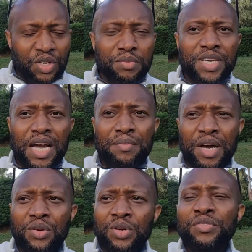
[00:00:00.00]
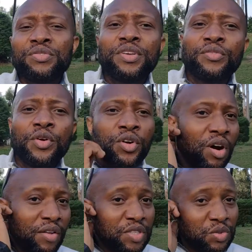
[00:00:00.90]
Sometime, I don't know if you
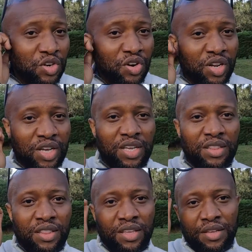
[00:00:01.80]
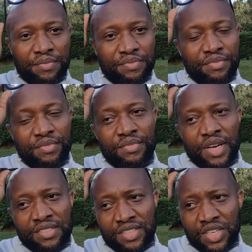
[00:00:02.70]
recall if it's earlier in the,
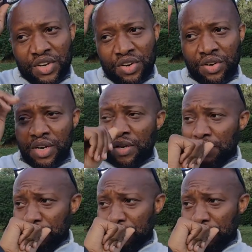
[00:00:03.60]
as the year